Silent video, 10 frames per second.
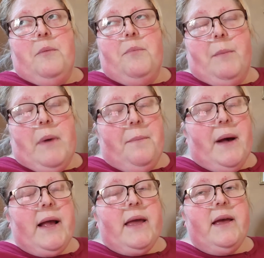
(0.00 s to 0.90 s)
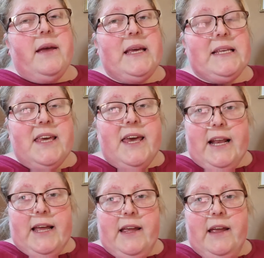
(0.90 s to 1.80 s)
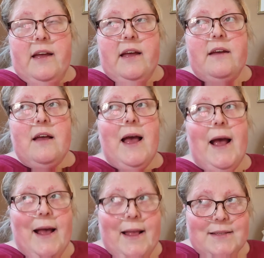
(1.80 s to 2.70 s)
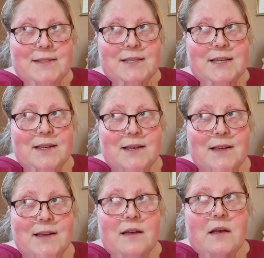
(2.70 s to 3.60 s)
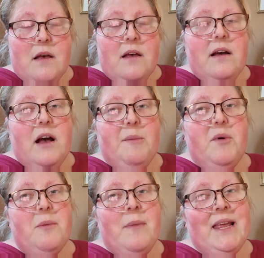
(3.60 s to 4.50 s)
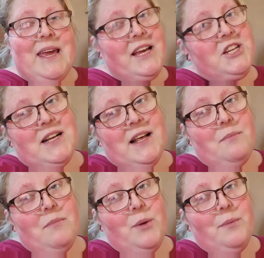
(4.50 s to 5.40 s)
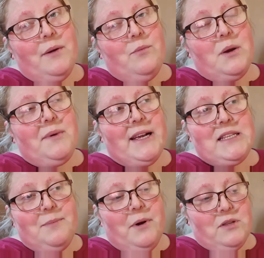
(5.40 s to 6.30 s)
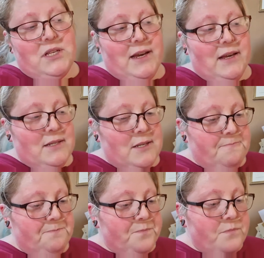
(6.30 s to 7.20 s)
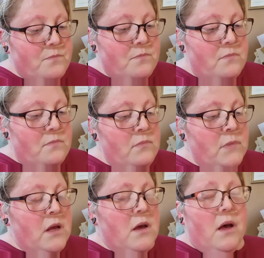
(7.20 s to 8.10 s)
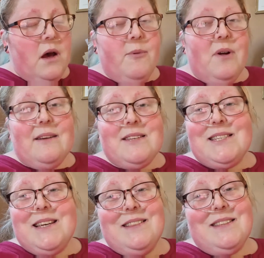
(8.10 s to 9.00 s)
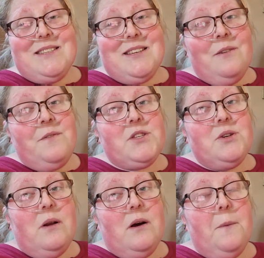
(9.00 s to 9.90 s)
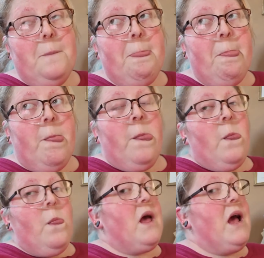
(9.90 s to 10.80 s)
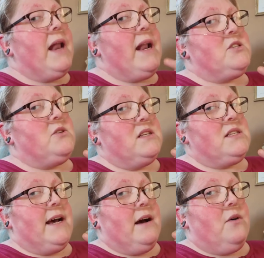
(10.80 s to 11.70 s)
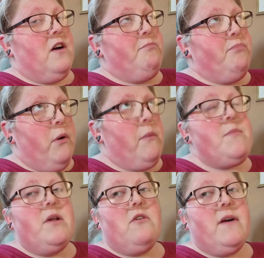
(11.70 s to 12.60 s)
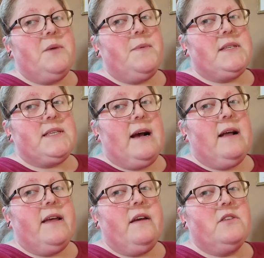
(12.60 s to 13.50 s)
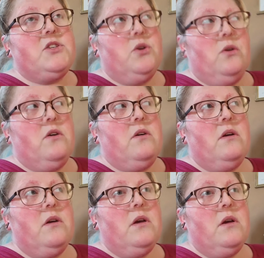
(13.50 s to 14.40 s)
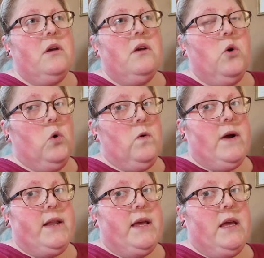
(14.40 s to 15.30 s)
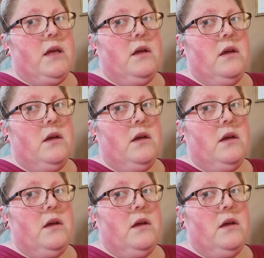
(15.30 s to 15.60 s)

But my back is killing and I'm on a medication at the moment, one of my antibiotics. I'm not allowed to sit in the sun for too long, and as you can tell I've probably already been sat in it too long already.